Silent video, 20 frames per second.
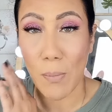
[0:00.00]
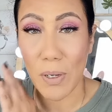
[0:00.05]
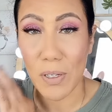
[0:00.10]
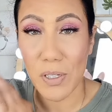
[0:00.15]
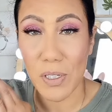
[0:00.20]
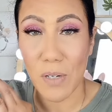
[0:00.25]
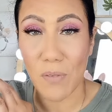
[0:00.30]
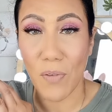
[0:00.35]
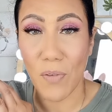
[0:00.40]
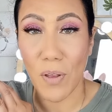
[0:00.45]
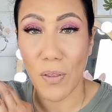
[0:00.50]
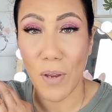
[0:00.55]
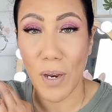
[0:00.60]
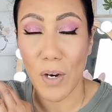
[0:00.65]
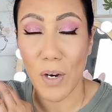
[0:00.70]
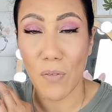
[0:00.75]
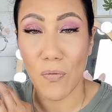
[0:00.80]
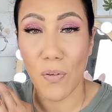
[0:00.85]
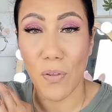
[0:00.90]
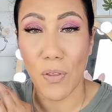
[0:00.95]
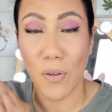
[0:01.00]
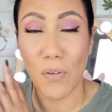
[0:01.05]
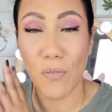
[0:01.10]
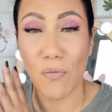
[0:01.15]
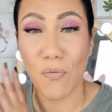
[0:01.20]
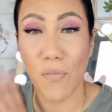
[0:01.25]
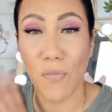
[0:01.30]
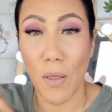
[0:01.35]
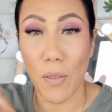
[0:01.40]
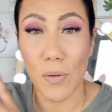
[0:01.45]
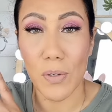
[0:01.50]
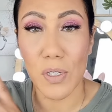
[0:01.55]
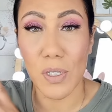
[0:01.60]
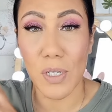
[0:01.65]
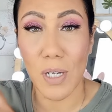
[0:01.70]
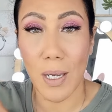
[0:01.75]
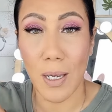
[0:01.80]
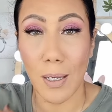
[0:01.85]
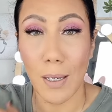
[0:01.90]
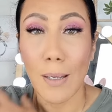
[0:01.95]
and my stepfather out for their Father's
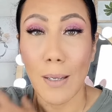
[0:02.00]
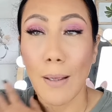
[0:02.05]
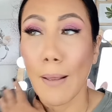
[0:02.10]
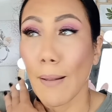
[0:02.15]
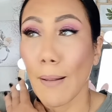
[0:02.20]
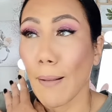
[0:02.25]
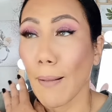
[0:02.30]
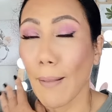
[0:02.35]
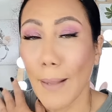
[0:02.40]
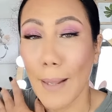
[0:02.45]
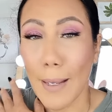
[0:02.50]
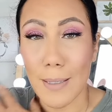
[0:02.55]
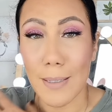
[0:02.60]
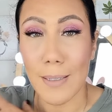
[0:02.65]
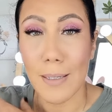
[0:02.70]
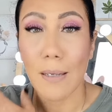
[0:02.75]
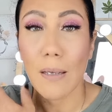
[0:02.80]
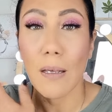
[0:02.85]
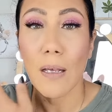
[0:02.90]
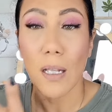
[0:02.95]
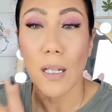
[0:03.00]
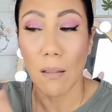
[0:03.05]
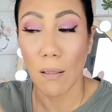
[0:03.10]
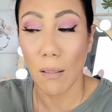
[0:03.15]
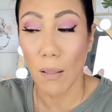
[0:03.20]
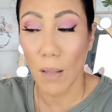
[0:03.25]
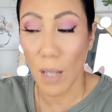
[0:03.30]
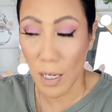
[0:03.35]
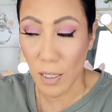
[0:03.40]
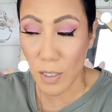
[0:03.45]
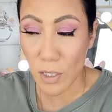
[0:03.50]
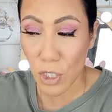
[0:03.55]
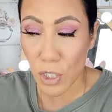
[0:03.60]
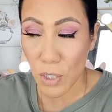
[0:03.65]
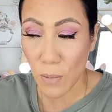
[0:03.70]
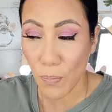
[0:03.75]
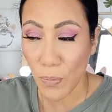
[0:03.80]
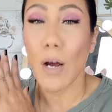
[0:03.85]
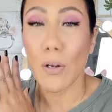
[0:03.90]
Day late lunch.